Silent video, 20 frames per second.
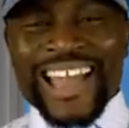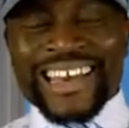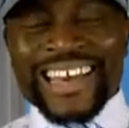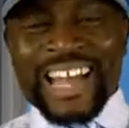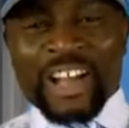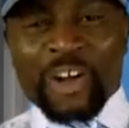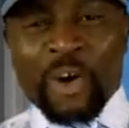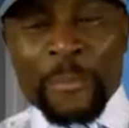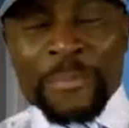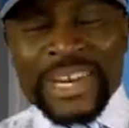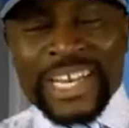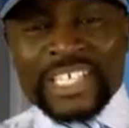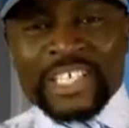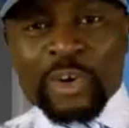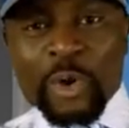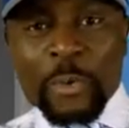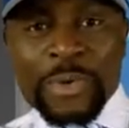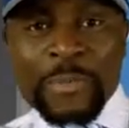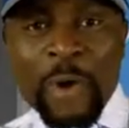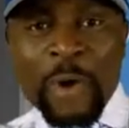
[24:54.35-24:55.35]
The community
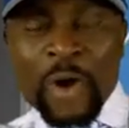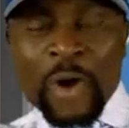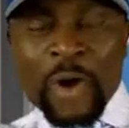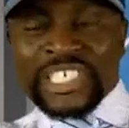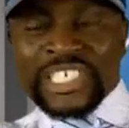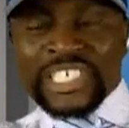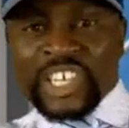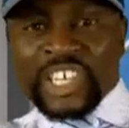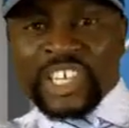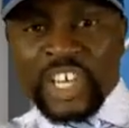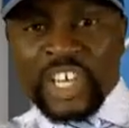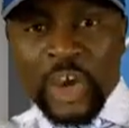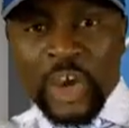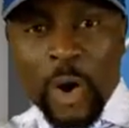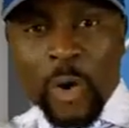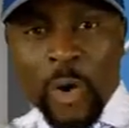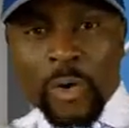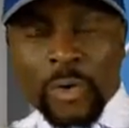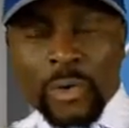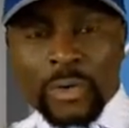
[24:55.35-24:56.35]
go be more
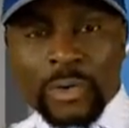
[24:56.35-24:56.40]
secure.